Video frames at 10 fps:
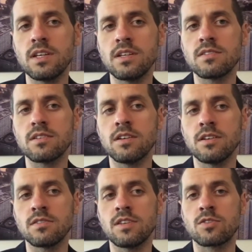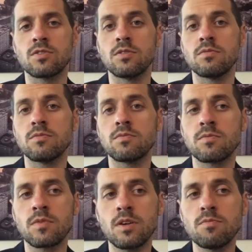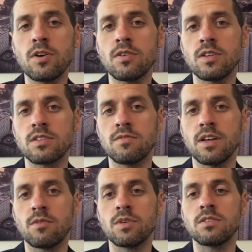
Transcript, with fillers: is a central component of that.